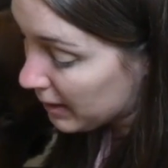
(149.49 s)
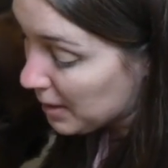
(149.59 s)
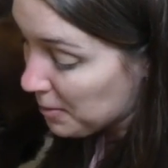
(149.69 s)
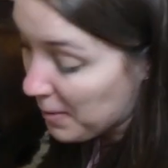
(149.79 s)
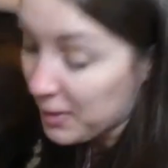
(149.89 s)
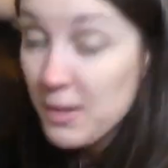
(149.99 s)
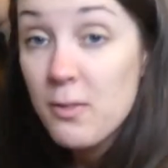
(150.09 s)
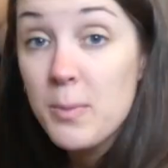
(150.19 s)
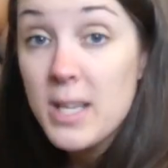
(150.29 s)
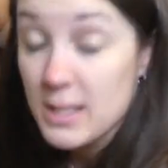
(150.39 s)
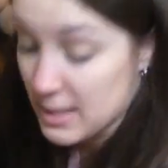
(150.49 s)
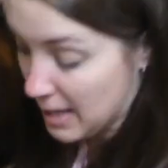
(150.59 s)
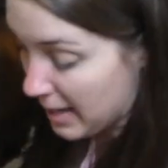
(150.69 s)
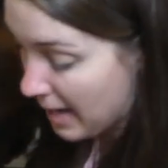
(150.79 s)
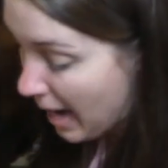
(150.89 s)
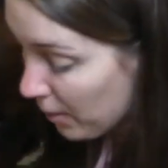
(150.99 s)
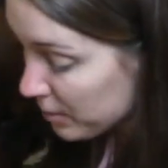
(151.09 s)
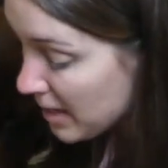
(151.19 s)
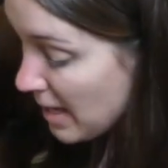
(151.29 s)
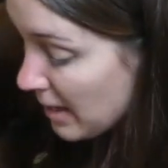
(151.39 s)
keep them healthy from the inside
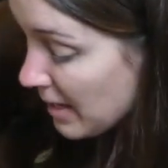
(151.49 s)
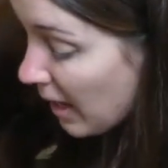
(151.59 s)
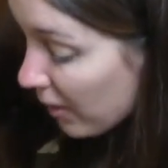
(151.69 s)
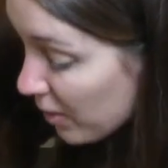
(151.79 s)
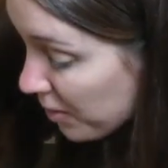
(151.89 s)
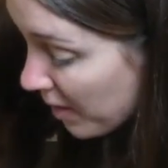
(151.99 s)
out. The other